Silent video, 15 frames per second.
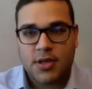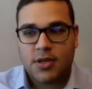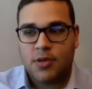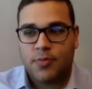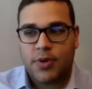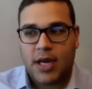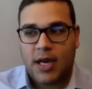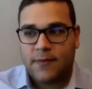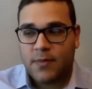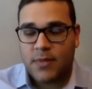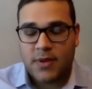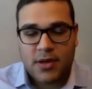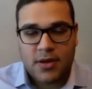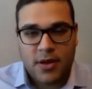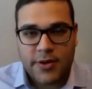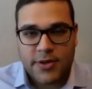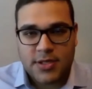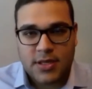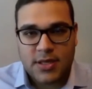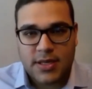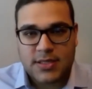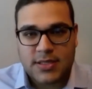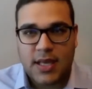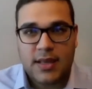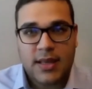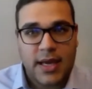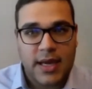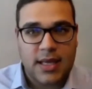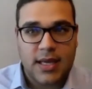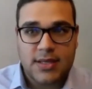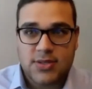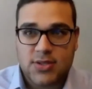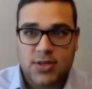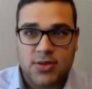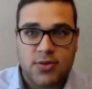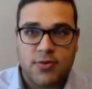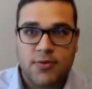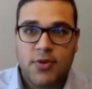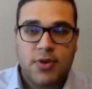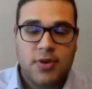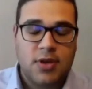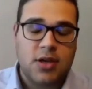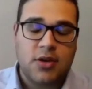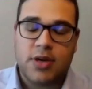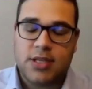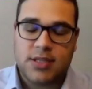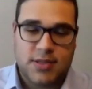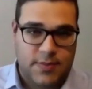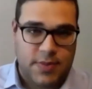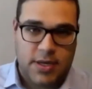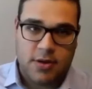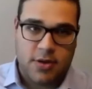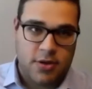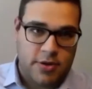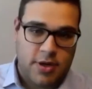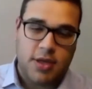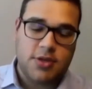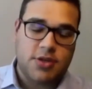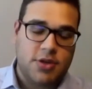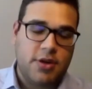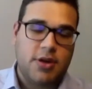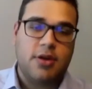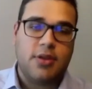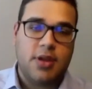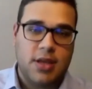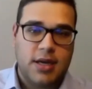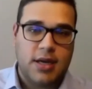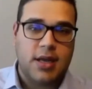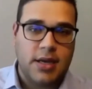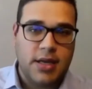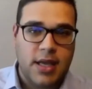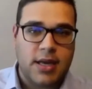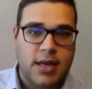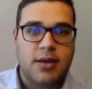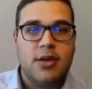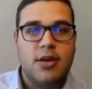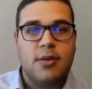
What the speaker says: you put $500,000 into this, and that gets you, and it's depending on your age and your health and yada, yada, yada.